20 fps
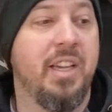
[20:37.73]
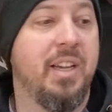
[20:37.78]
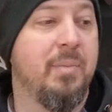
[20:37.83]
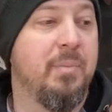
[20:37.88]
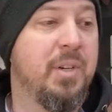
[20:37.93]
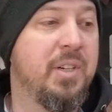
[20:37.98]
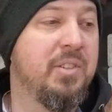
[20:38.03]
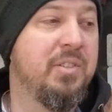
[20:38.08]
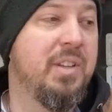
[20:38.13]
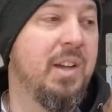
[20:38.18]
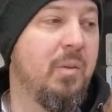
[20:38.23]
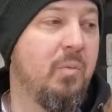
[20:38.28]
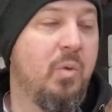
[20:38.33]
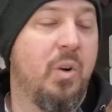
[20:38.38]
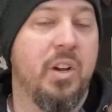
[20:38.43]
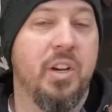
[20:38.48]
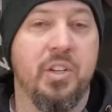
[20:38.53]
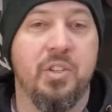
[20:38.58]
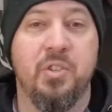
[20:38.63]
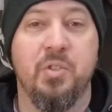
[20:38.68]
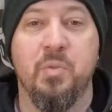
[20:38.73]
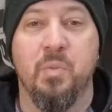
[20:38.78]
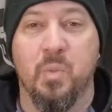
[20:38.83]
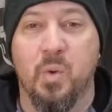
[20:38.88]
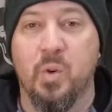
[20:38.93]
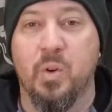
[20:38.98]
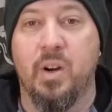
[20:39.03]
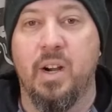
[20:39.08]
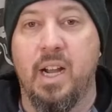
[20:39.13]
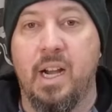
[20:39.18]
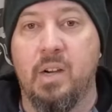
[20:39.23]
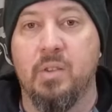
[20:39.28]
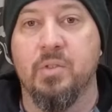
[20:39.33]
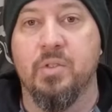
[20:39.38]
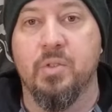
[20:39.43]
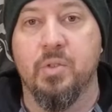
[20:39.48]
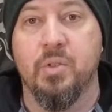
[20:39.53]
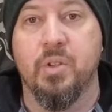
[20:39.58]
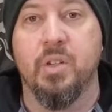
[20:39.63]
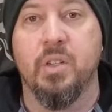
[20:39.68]
I wanna do more
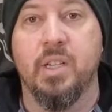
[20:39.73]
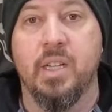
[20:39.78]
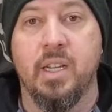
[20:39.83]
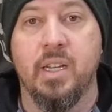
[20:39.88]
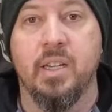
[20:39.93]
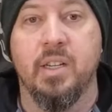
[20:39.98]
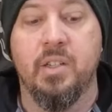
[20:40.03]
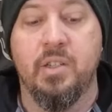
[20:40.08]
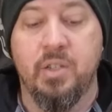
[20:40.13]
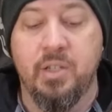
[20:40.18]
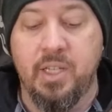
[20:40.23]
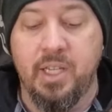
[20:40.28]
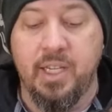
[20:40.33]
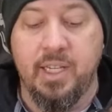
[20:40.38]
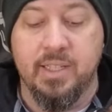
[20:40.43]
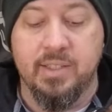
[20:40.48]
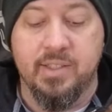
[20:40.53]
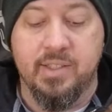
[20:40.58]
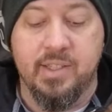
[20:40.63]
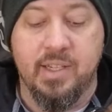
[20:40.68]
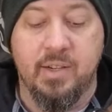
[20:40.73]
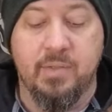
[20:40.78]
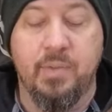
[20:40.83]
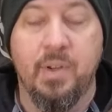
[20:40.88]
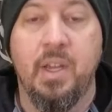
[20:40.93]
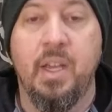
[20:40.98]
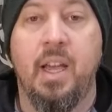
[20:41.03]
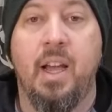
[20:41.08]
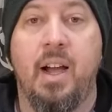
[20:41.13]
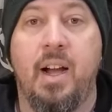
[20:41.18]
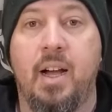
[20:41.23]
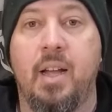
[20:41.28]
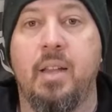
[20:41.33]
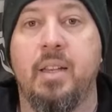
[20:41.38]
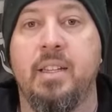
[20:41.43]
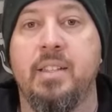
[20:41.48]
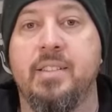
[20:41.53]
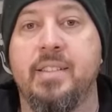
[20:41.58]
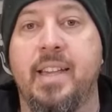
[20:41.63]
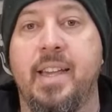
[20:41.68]
outdoor kind of cooking and stuff on
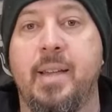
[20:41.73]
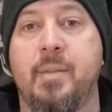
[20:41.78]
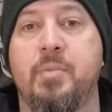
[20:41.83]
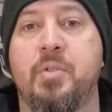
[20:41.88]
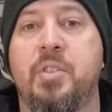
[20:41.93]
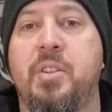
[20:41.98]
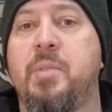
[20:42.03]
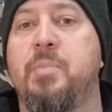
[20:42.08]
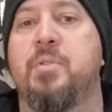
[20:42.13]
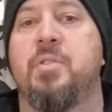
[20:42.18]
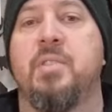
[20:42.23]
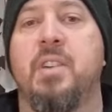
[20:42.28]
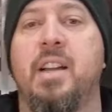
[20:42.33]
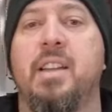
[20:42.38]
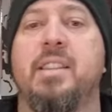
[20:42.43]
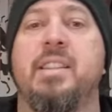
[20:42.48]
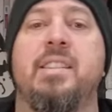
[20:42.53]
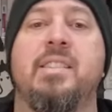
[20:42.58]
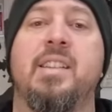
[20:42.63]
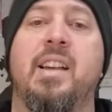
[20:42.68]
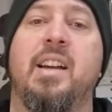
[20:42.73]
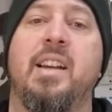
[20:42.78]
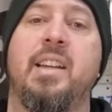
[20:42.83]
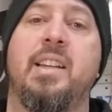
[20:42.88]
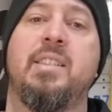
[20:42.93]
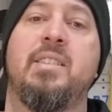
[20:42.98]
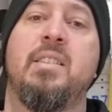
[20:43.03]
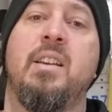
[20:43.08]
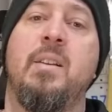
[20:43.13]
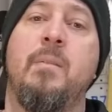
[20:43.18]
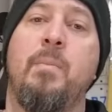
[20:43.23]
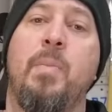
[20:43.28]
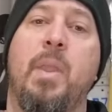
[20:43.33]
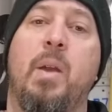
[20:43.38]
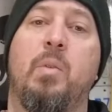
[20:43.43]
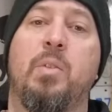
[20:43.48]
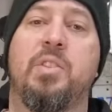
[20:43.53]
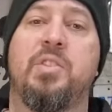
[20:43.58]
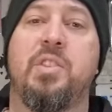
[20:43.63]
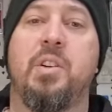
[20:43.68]
these camp trips or on these hikes. I
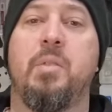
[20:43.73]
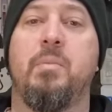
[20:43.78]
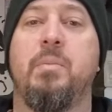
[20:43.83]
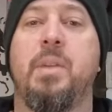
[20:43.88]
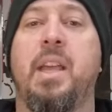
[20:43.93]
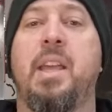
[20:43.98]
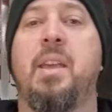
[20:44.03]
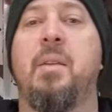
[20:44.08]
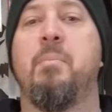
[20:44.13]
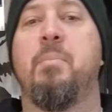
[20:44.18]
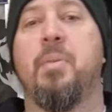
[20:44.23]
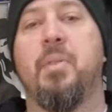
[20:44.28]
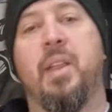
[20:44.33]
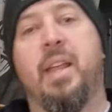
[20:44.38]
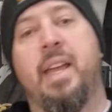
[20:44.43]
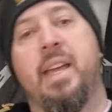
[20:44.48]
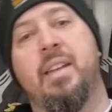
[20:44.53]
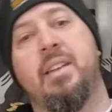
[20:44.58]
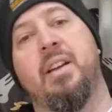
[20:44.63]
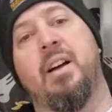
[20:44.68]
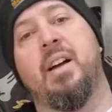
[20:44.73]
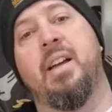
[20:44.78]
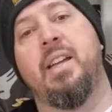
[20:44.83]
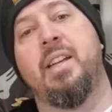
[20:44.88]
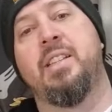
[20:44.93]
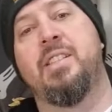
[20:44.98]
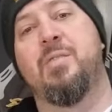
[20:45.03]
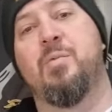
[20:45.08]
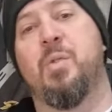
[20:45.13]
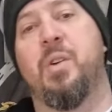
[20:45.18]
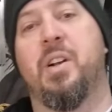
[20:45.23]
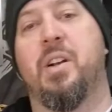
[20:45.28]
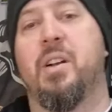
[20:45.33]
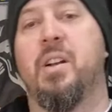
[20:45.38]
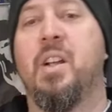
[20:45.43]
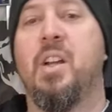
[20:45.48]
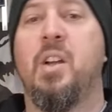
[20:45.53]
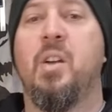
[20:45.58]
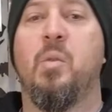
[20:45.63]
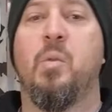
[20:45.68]
wanna start making planned hikes where
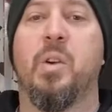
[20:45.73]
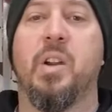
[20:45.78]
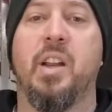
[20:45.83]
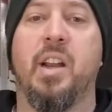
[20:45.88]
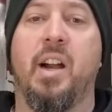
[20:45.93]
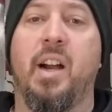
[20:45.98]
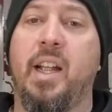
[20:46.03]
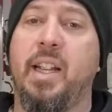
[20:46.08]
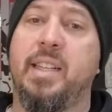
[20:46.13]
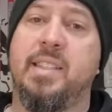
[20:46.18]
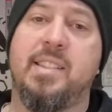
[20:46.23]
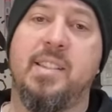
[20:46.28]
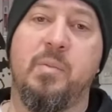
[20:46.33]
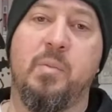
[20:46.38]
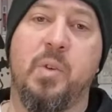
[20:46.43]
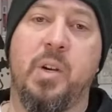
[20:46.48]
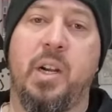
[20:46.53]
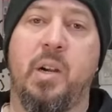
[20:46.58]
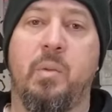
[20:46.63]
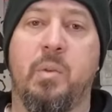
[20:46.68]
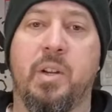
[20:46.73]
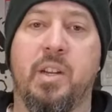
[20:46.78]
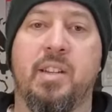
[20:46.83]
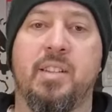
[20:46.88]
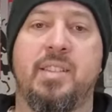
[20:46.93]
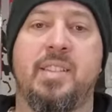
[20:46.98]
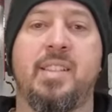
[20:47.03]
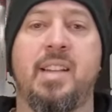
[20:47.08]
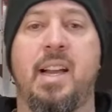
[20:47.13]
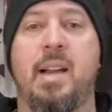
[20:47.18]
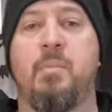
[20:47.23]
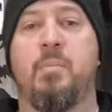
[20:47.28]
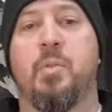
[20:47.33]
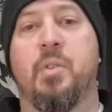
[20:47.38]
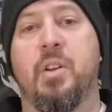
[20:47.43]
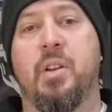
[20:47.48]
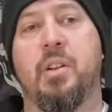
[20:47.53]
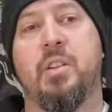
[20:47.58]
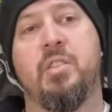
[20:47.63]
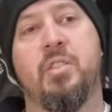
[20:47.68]
we're gonna hike somewhere, we're gonna stop, we're
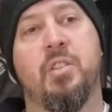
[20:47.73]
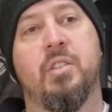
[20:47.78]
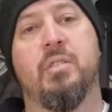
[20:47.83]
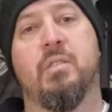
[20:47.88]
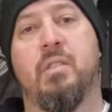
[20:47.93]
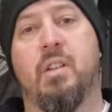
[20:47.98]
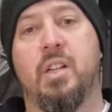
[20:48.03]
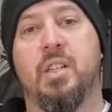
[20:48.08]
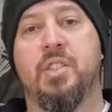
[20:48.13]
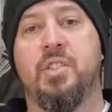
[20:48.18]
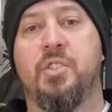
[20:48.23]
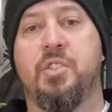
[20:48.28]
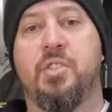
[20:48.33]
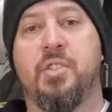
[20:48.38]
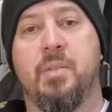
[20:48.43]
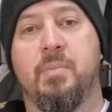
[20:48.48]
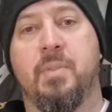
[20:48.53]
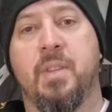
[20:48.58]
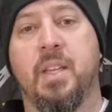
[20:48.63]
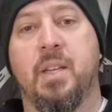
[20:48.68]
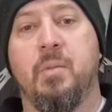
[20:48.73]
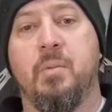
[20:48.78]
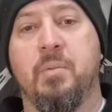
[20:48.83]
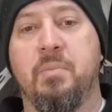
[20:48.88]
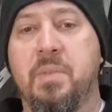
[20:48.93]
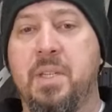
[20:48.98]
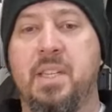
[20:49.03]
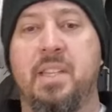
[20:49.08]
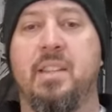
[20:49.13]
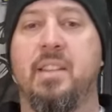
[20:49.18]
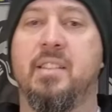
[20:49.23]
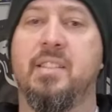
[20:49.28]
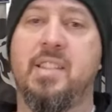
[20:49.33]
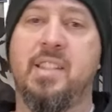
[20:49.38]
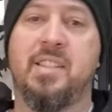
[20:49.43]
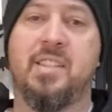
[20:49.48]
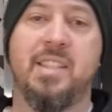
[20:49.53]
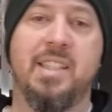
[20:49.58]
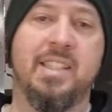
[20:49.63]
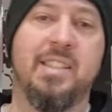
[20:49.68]
gonna cook lunch or something with me and the
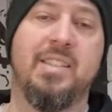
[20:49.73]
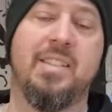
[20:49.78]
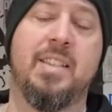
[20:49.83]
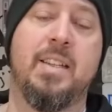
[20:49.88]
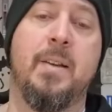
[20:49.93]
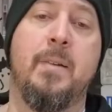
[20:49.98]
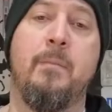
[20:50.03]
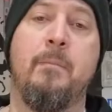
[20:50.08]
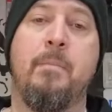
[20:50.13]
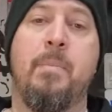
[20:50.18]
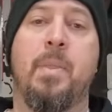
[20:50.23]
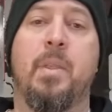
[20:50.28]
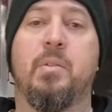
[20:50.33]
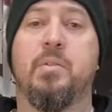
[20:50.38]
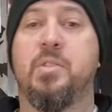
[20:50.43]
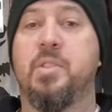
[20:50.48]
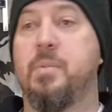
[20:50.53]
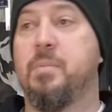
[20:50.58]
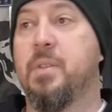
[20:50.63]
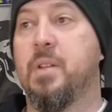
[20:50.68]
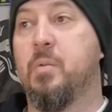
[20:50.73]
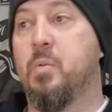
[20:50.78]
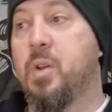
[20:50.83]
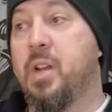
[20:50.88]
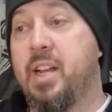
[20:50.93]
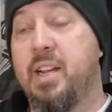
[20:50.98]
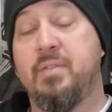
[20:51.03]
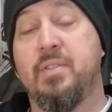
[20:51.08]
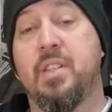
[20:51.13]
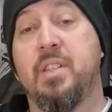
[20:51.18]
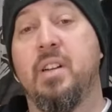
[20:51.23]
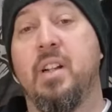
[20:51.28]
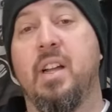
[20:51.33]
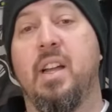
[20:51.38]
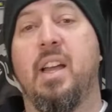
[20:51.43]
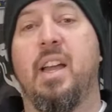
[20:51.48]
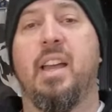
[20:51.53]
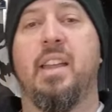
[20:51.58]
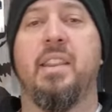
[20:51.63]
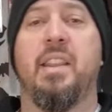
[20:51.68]
assistants or something, whatever,
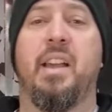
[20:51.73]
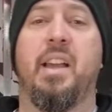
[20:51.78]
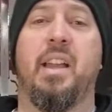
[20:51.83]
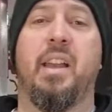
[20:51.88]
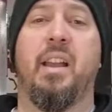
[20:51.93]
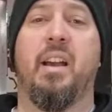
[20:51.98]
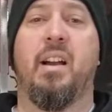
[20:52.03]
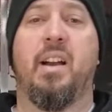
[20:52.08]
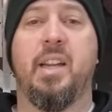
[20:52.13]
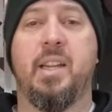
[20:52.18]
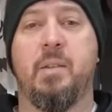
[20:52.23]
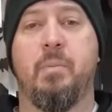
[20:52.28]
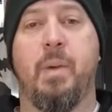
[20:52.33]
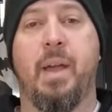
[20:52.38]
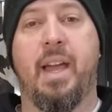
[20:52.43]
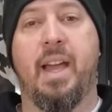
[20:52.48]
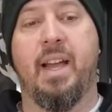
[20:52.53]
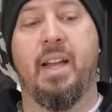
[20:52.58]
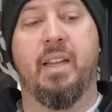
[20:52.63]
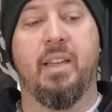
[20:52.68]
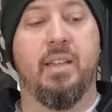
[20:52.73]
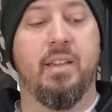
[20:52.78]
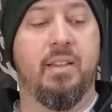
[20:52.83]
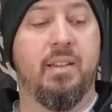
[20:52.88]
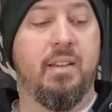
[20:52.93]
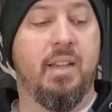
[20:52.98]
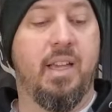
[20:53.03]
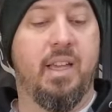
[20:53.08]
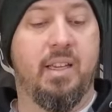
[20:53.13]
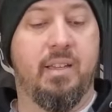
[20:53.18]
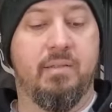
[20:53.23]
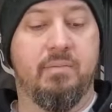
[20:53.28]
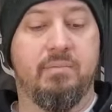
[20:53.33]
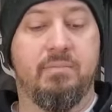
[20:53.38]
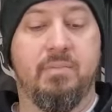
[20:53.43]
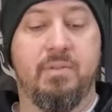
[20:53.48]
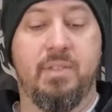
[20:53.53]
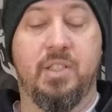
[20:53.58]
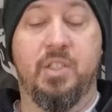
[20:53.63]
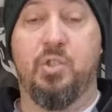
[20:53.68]
and then hike back and
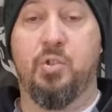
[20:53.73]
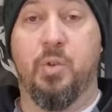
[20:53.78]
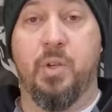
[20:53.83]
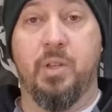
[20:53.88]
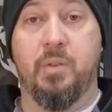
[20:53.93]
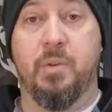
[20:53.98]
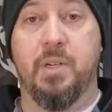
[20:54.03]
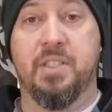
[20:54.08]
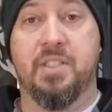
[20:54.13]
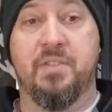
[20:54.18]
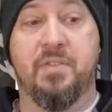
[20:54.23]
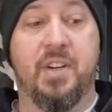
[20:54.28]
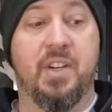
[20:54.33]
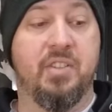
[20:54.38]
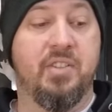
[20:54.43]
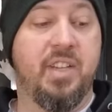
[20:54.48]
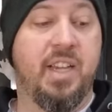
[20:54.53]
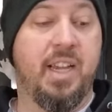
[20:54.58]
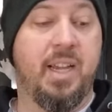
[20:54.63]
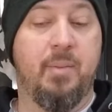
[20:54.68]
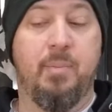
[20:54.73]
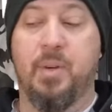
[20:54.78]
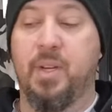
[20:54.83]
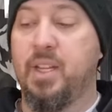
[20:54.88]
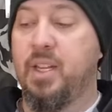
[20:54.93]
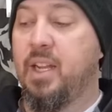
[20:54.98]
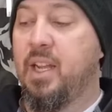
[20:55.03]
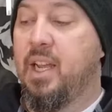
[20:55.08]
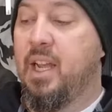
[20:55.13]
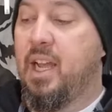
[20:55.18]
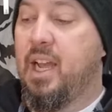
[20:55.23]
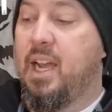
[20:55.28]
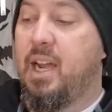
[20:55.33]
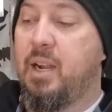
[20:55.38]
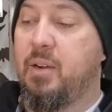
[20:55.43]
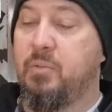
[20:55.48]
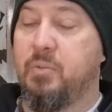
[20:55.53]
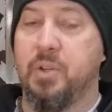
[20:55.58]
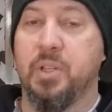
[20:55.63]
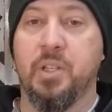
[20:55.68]
enjoy the rest of our day. But I
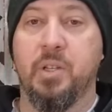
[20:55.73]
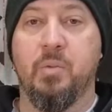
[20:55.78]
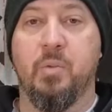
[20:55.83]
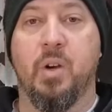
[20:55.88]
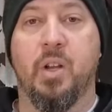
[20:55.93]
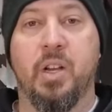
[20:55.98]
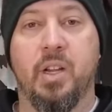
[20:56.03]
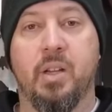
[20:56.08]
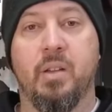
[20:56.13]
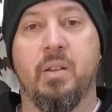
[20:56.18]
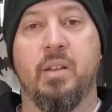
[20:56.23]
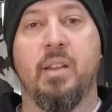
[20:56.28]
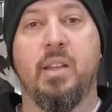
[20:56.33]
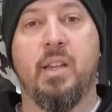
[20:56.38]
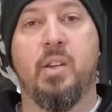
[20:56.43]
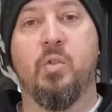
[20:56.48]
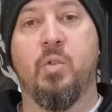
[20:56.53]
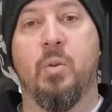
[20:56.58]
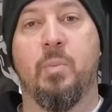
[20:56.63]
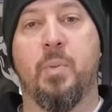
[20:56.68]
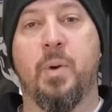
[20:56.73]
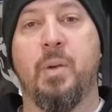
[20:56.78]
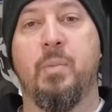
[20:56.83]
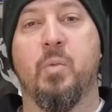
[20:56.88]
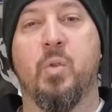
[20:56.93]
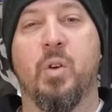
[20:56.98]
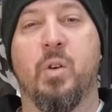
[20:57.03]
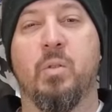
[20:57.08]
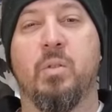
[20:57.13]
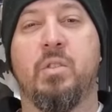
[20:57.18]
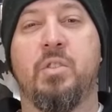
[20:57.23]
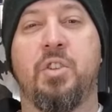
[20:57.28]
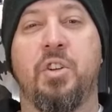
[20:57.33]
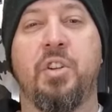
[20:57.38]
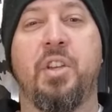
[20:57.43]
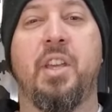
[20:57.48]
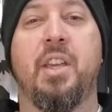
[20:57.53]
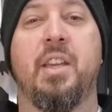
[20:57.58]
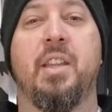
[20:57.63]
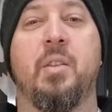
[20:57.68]
really wanna incorporate more
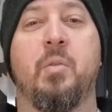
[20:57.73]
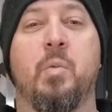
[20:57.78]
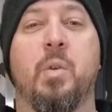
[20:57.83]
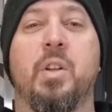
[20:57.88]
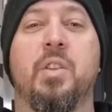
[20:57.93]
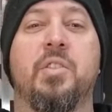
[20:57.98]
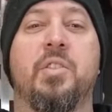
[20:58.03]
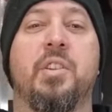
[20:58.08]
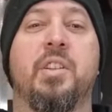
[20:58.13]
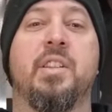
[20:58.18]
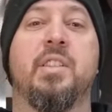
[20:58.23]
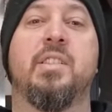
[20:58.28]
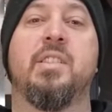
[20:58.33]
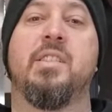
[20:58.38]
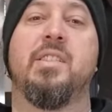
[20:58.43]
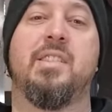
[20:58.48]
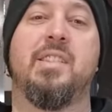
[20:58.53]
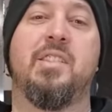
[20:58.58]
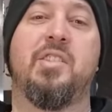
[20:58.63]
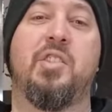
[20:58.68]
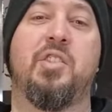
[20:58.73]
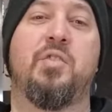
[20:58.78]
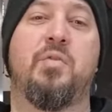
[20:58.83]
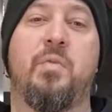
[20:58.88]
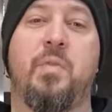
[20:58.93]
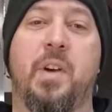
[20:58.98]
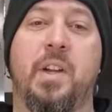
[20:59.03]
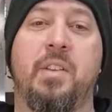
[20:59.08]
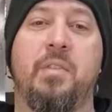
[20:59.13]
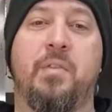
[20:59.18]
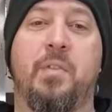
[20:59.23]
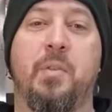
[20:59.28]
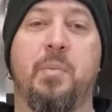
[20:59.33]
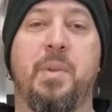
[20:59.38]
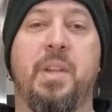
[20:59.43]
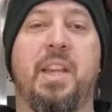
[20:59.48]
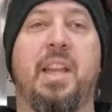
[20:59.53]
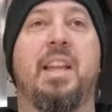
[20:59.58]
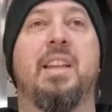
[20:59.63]
cooking in the wilderness because it's just fun for me.